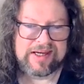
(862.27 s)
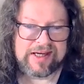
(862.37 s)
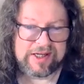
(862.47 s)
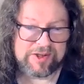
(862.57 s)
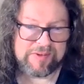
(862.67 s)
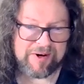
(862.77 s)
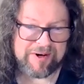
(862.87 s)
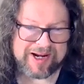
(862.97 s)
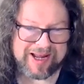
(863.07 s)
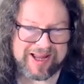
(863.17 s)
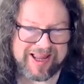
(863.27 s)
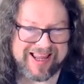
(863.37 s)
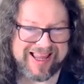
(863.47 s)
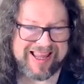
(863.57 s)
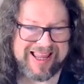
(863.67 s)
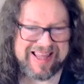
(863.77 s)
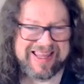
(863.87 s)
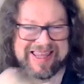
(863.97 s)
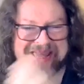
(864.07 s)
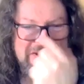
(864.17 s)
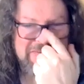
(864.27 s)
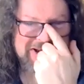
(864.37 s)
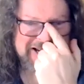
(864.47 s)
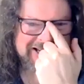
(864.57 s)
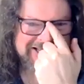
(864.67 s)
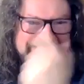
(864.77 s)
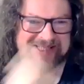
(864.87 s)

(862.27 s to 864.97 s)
Kids in America because